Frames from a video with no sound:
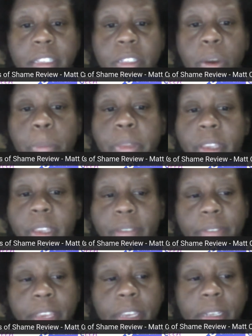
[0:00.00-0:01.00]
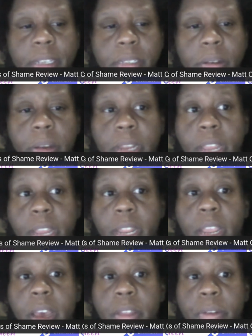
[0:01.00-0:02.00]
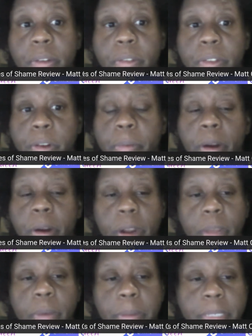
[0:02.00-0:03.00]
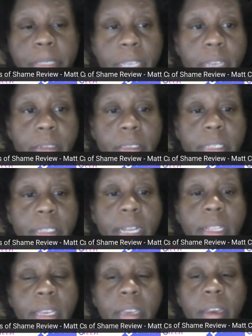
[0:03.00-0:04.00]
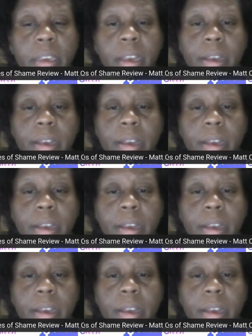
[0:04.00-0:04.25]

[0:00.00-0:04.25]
don't believe he's on any other third-party website selling.